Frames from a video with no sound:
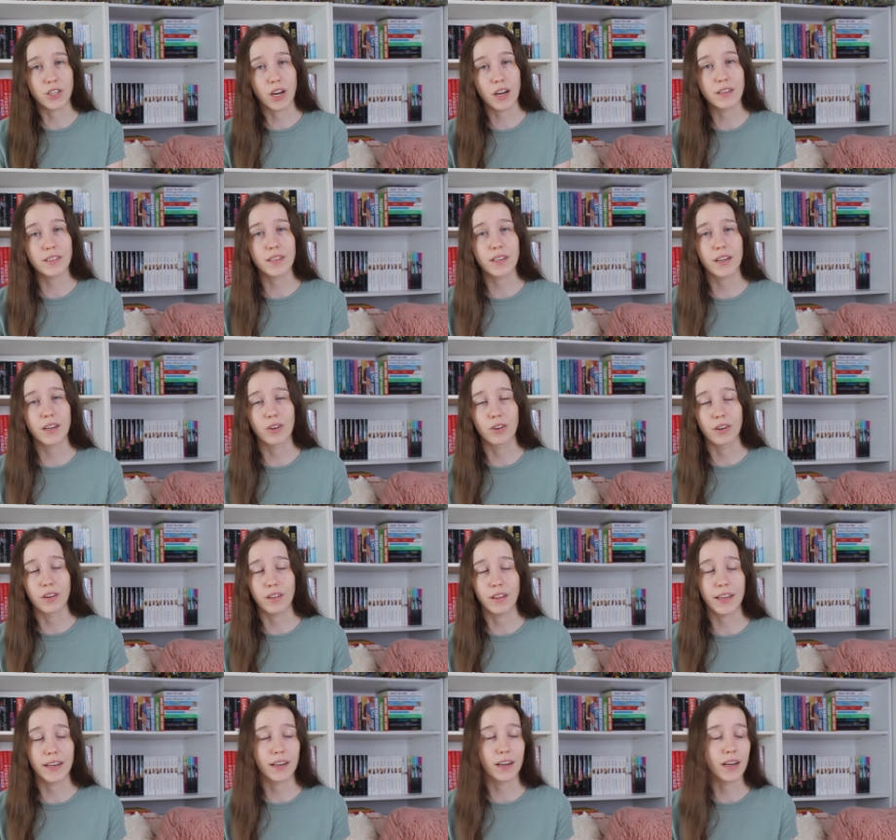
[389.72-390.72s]
Hunting or
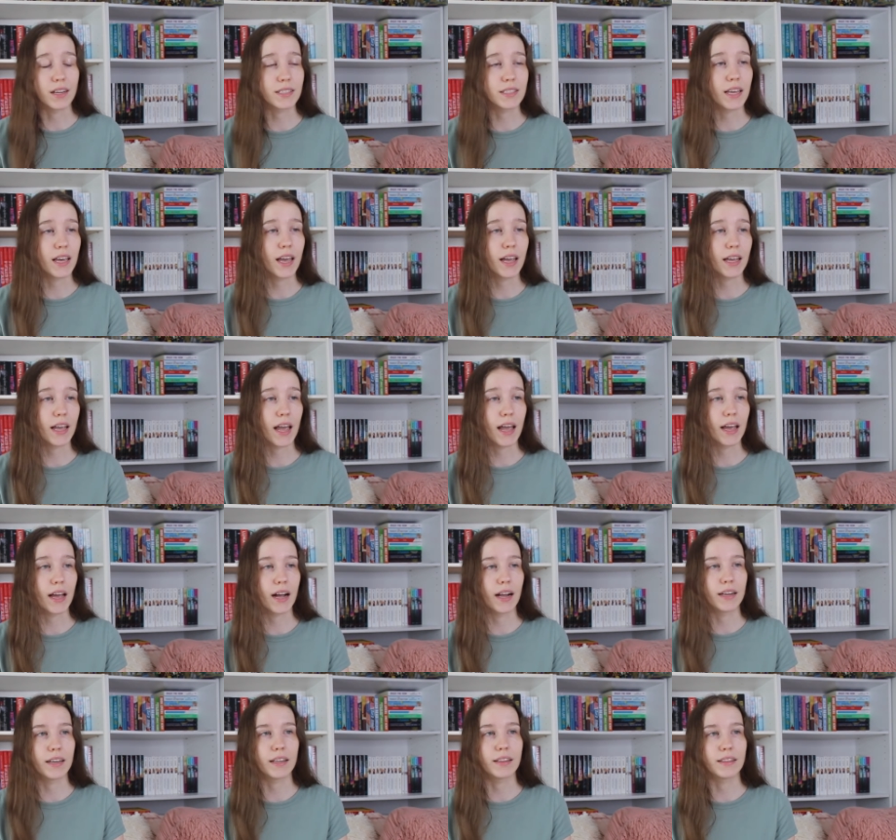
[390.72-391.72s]
Helena Hunting
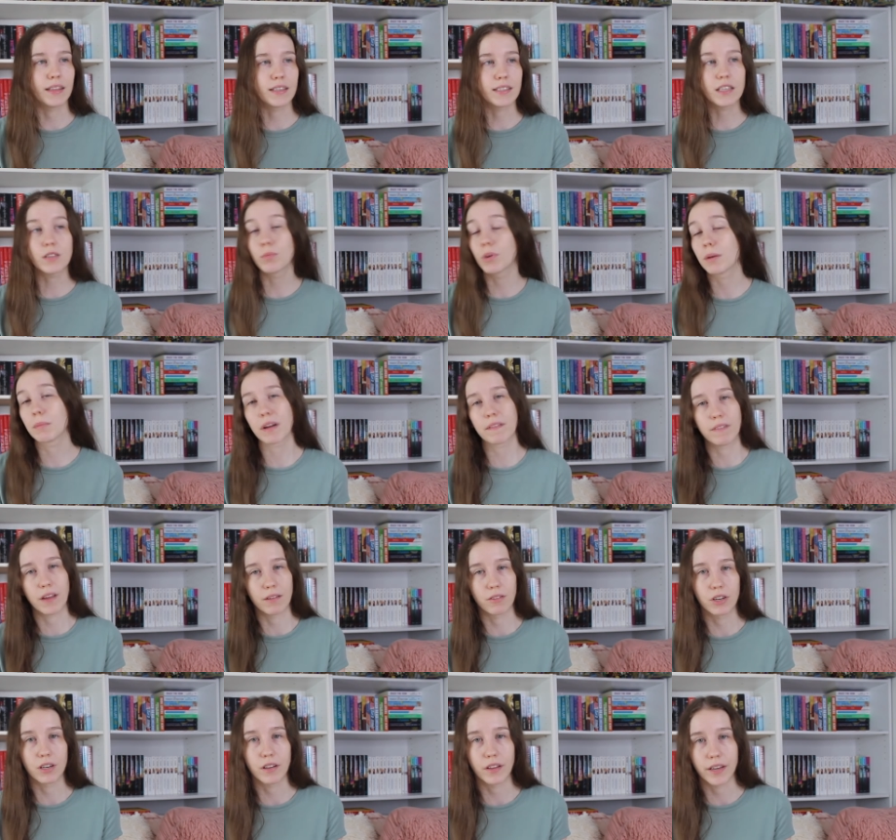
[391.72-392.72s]
and this is one of my
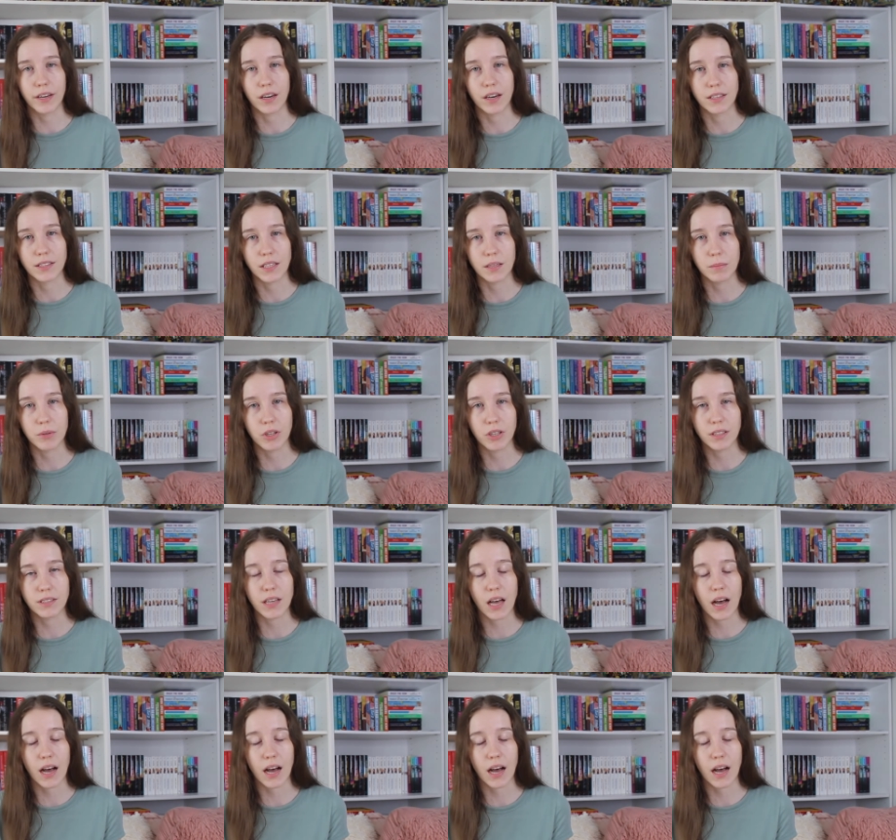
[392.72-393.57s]
favorite Helena Hunting books.